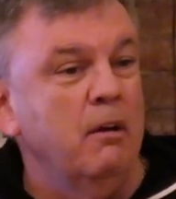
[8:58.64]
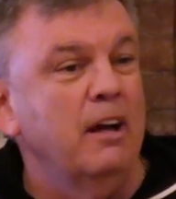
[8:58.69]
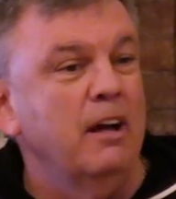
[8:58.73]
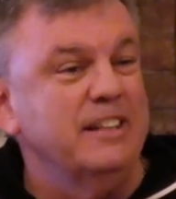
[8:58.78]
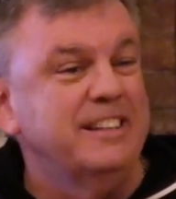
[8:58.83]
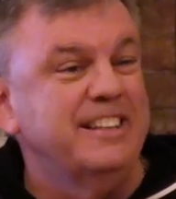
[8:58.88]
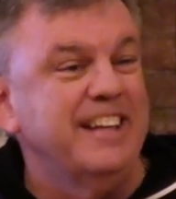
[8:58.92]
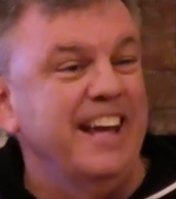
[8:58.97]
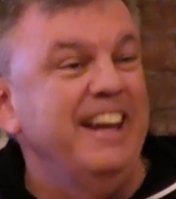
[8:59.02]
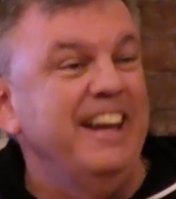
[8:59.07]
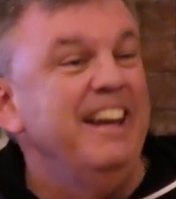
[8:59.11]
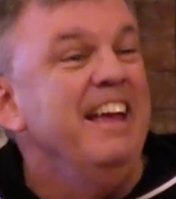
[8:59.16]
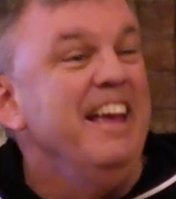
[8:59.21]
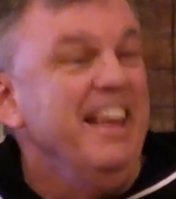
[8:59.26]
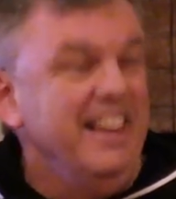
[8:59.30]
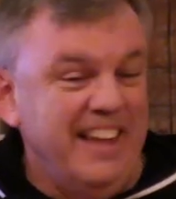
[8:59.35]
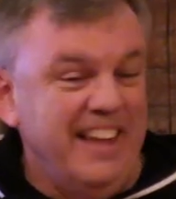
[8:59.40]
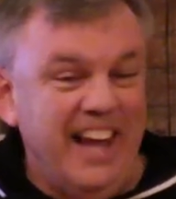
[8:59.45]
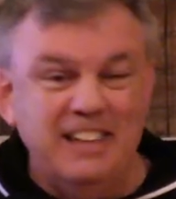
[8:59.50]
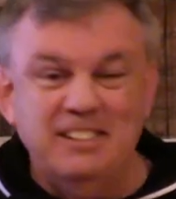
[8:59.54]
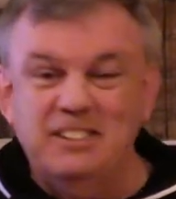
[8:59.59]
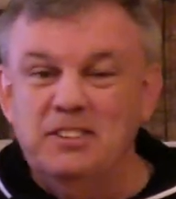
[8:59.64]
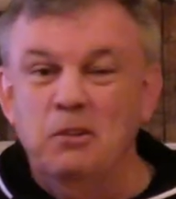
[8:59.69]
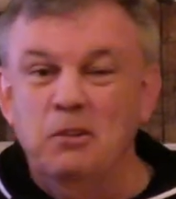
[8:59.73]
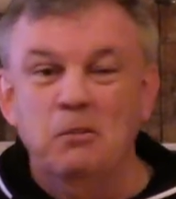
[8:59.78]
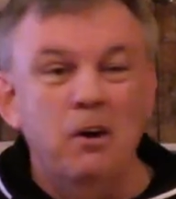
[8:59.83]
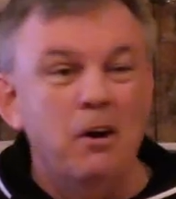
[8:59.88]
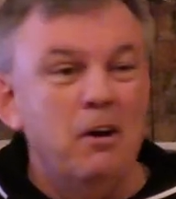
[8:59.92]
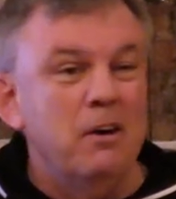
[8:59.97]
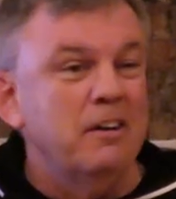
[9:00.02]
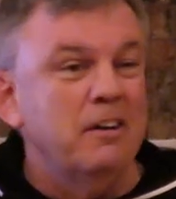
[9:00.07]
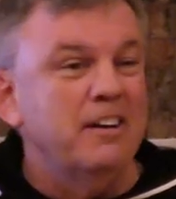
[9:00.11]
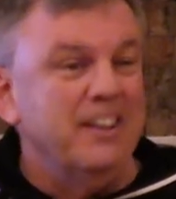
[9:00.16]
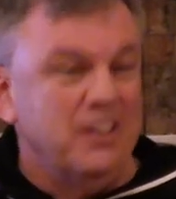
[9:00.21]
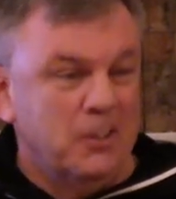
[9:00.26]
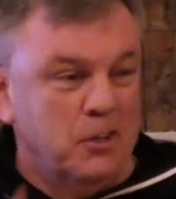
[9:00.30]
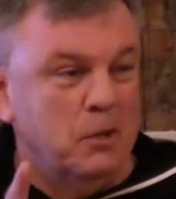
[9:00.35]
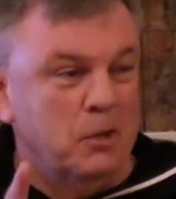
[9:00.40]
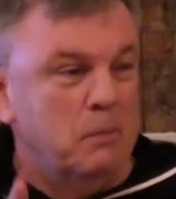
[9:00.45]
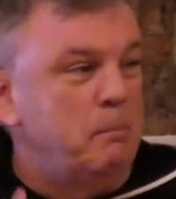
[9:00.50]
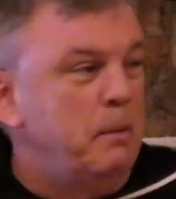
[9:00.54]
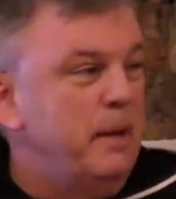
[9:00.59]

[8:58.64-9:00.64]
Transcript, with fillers: I say, that's the word, a good